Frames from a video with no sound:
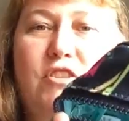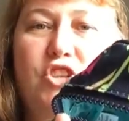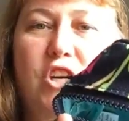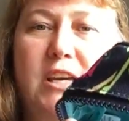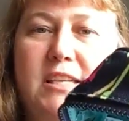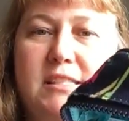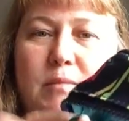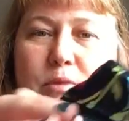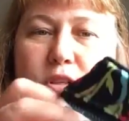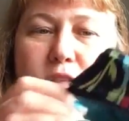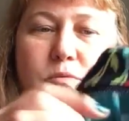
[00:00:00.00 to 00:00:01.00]
the chunky
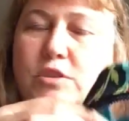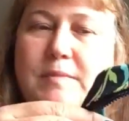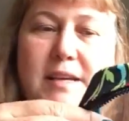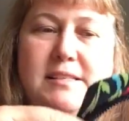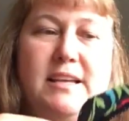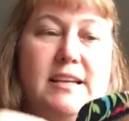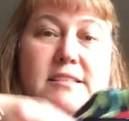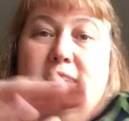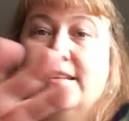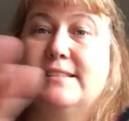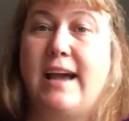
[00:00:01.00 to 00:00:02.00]
zippers, which makes sense
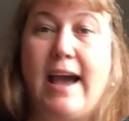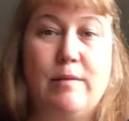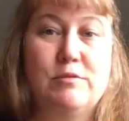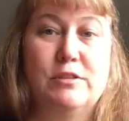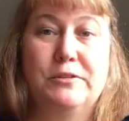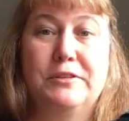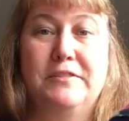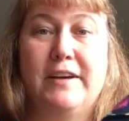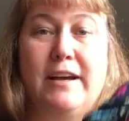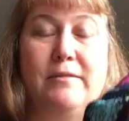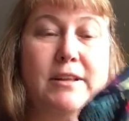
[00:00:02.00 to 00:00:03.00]
and is absolutely
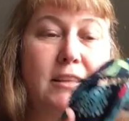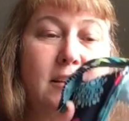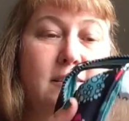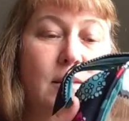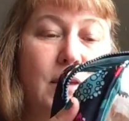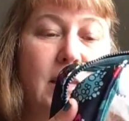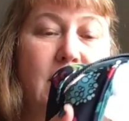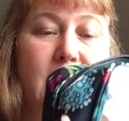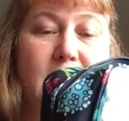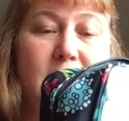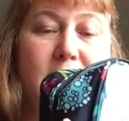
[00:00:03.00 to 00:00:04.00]
fine with this. I mean, it
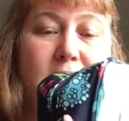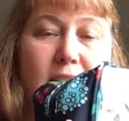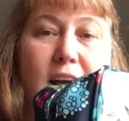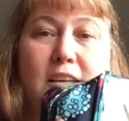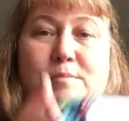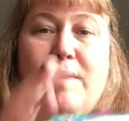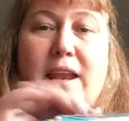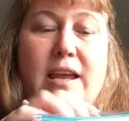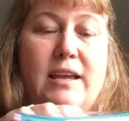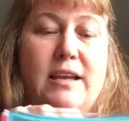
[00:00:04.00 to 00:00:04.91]
is a cosmetic.